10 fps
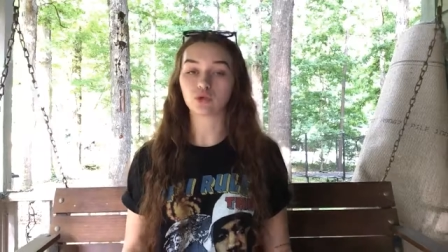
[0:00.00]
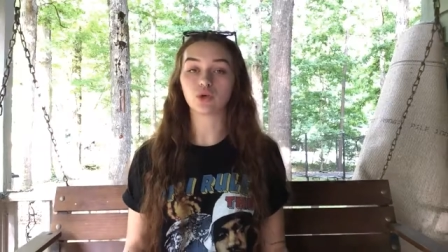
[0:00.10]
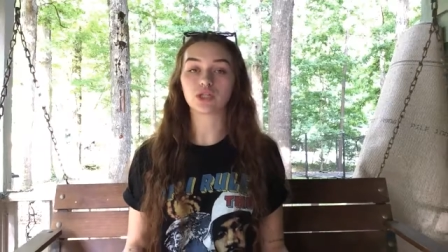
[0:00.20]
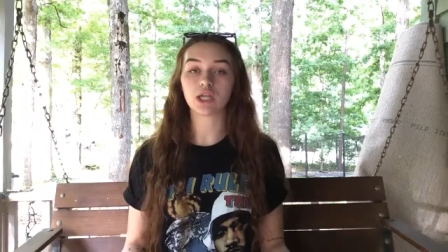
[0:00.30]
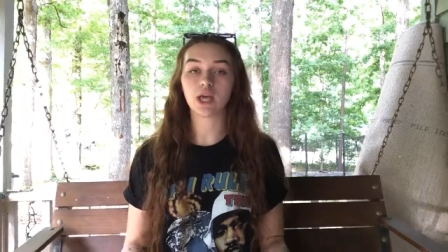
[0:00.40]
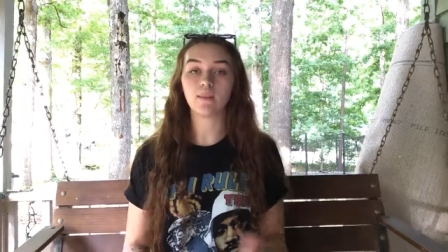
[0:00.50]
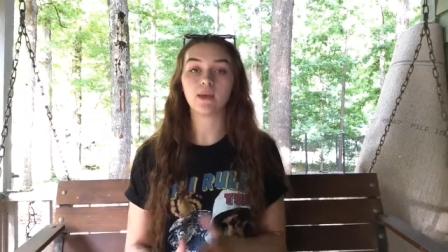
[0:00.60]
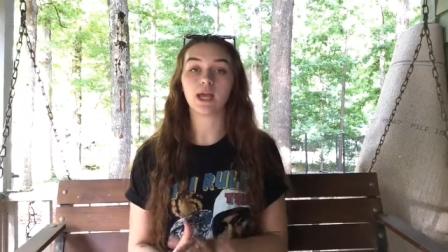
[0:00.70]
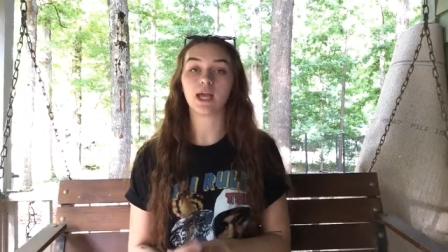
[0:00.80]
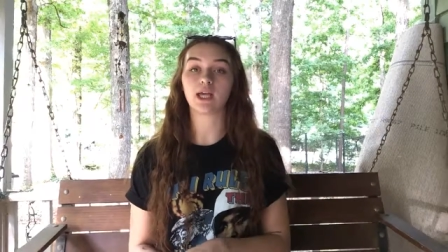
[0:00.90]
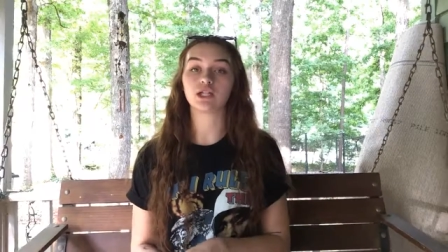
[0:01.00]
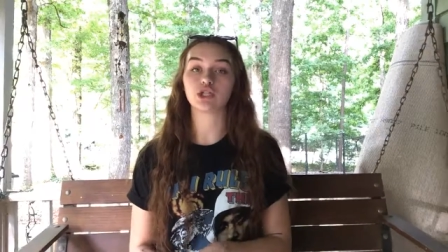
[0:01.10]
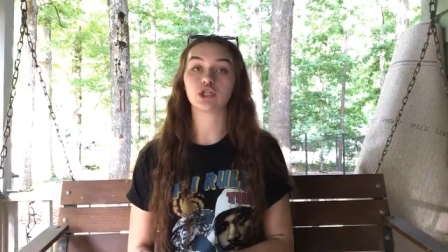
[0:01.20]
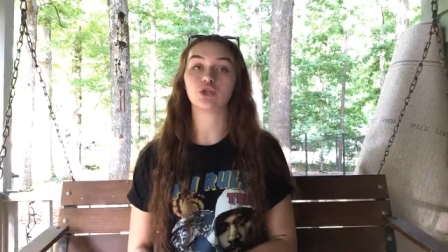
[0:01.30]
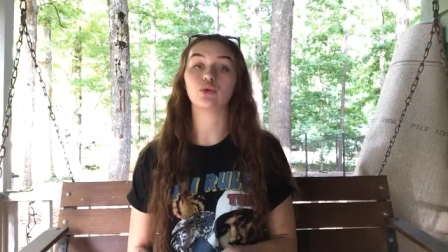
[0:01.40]
towards them and
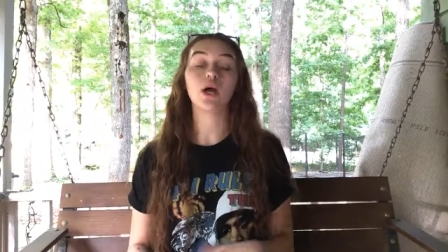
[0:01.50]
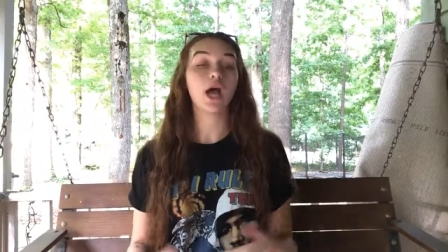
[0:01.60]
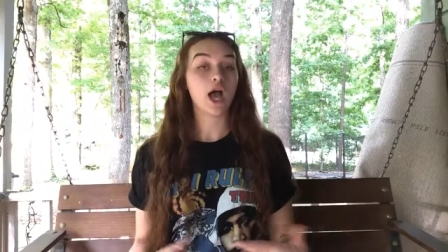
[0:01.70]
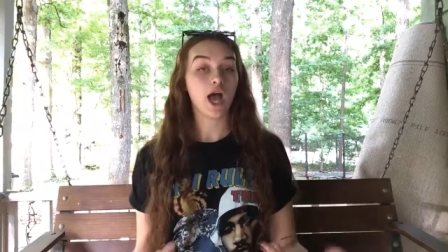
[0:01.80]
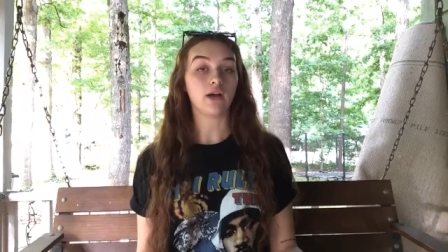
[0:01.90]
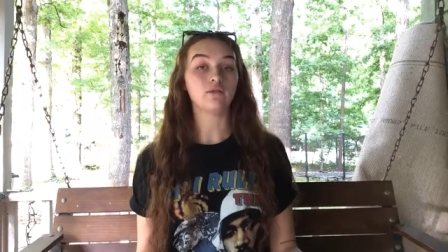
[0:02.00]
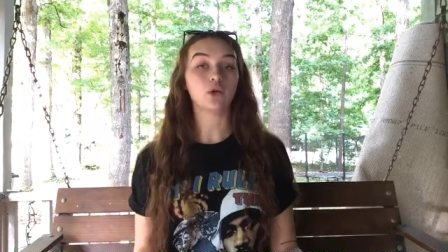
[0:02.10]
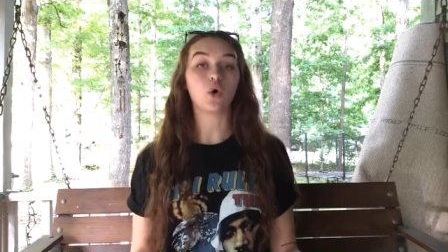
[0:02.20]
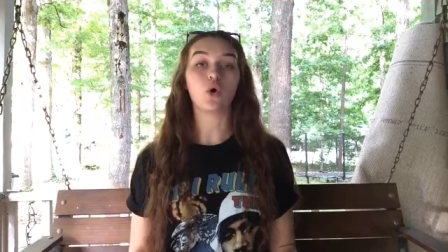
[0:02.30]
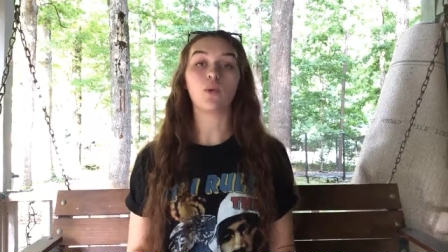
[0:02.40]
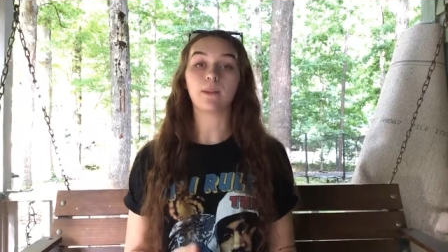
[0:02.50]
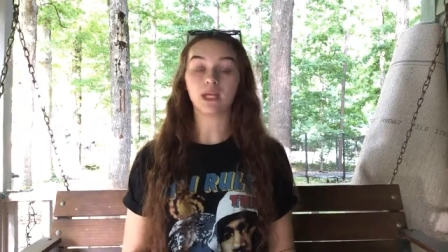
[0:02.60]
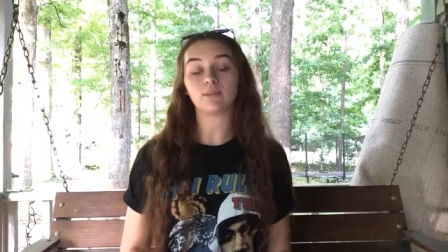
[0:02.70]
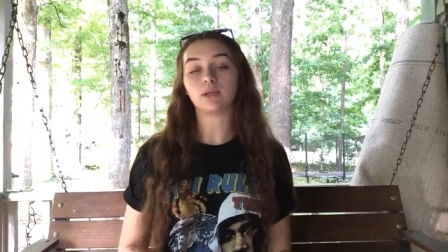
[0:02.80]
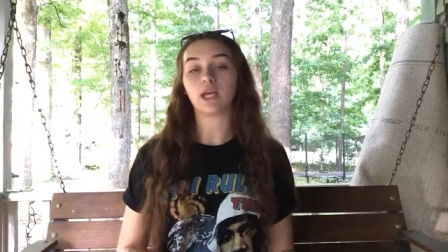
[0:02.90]
to have a goal,
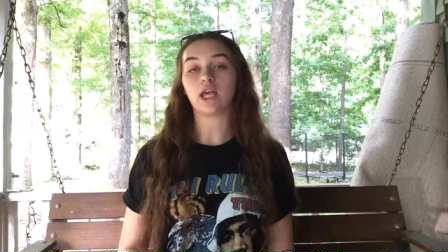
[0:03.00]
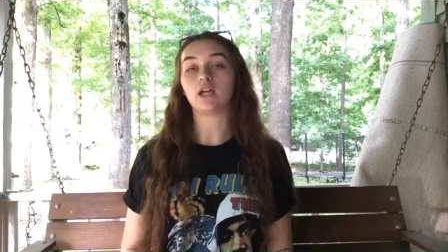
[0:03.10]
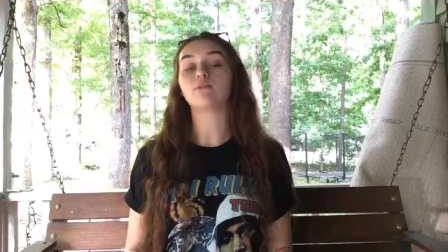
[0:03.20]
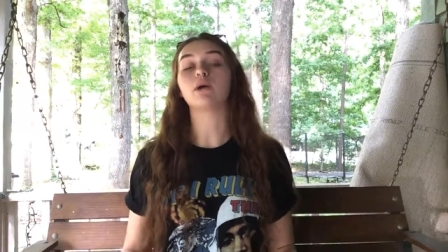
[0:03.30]
make a plan,